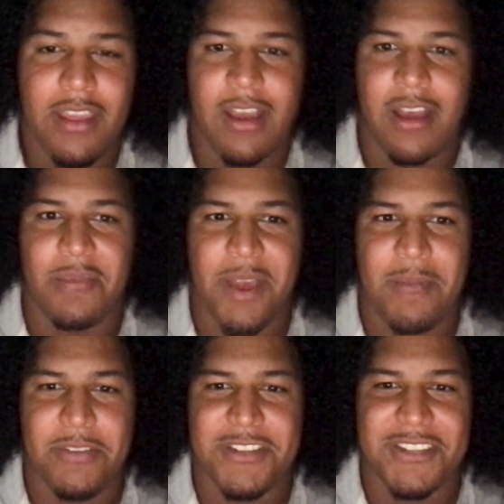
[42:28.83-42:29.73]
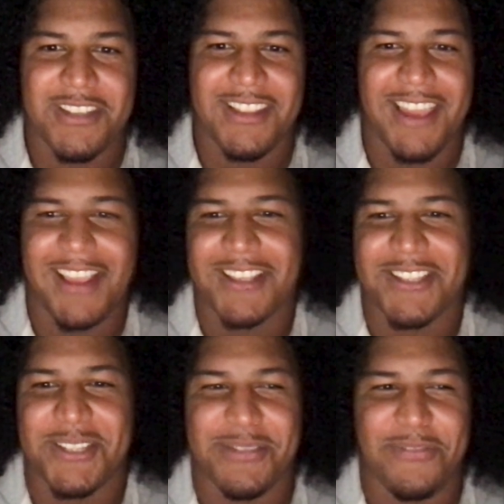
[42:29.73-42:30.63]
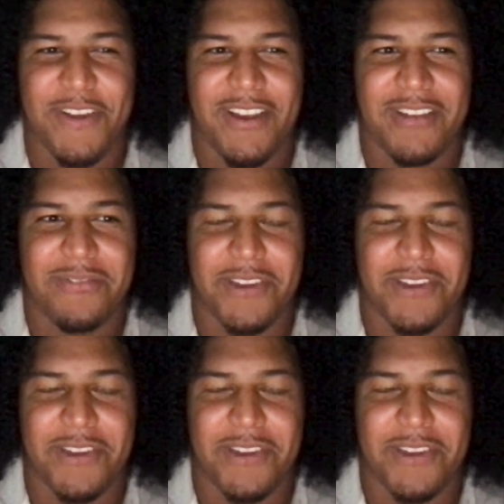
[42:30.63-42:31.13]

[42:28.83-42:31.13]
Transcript: Um, I appreciate it. Like, it's just fun, fun